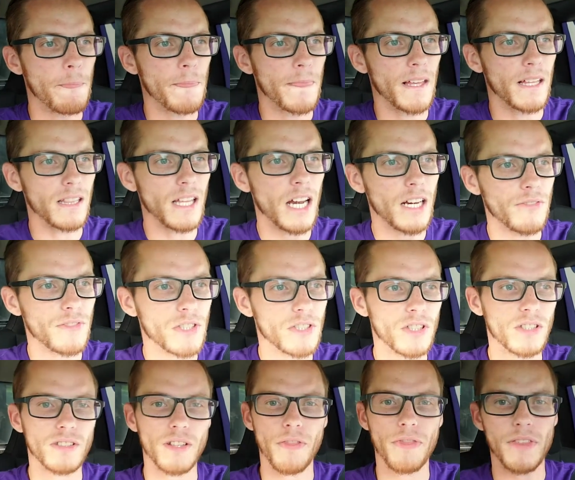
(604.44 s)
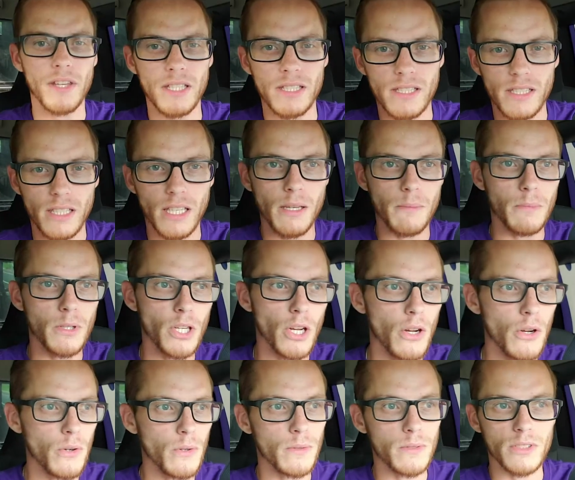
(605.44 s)
A lot of it's just a thin skim
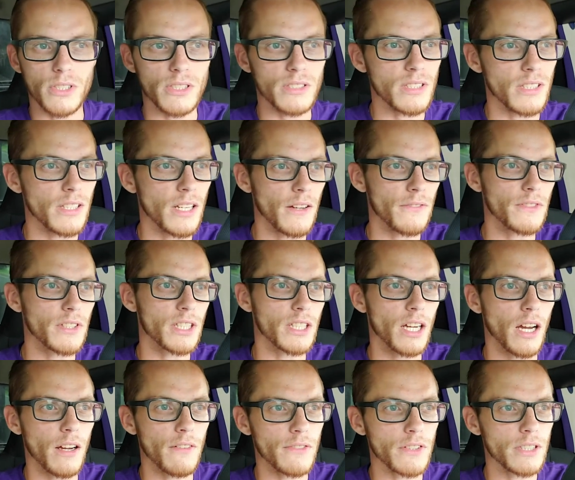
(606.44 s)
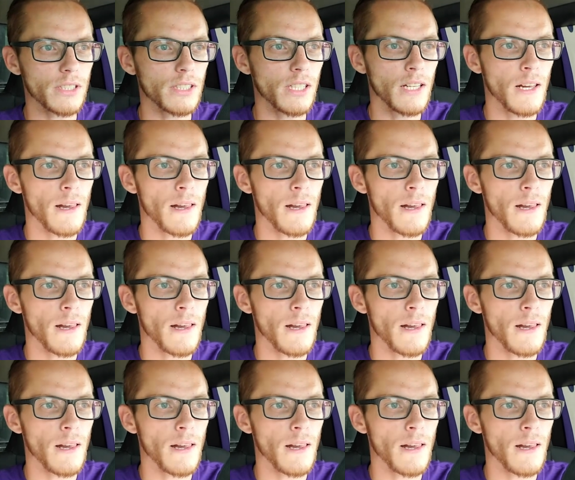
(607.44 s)
coat, just enough to cover.